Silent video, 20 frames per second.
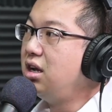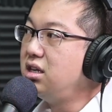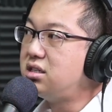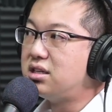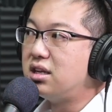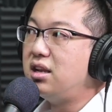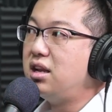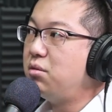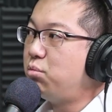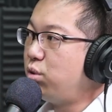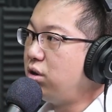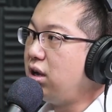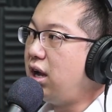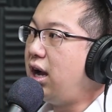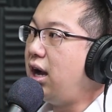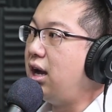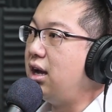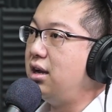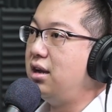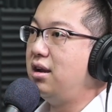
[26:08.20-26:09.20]
It's a liberal
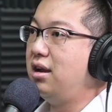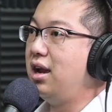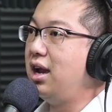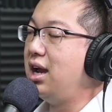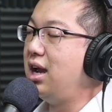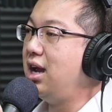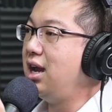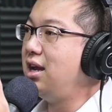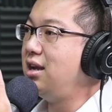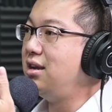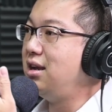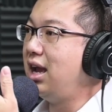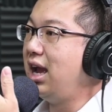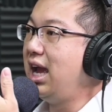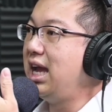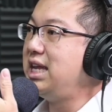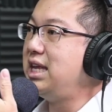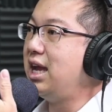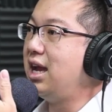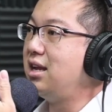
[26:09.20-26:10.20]
art. And
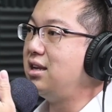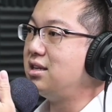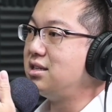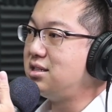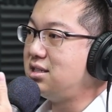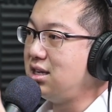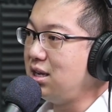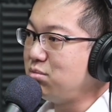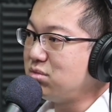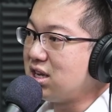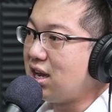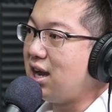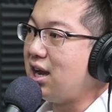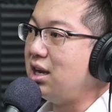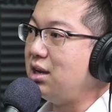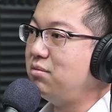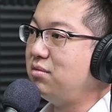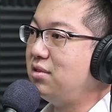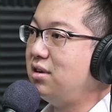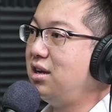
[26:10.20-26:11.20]
at the same
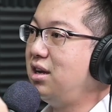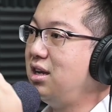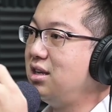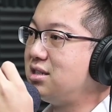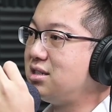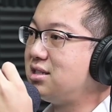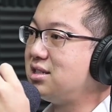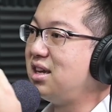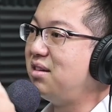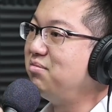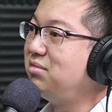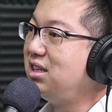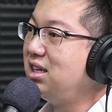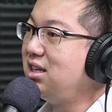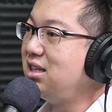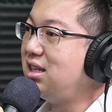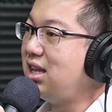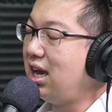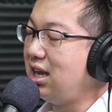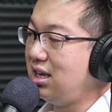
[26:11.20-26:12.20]
time, it's
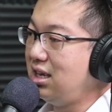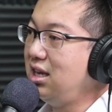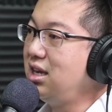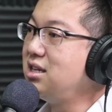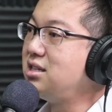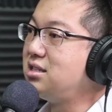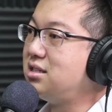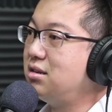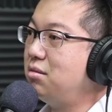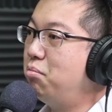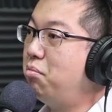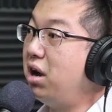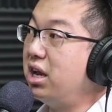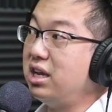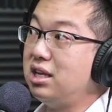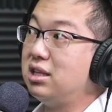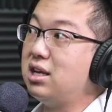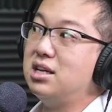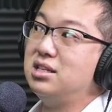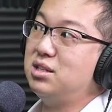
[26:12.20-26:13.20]
something that is
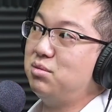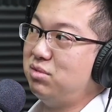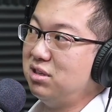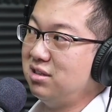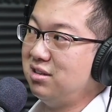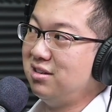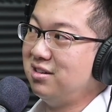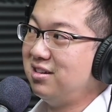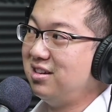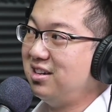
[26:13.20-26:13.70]
monetizable.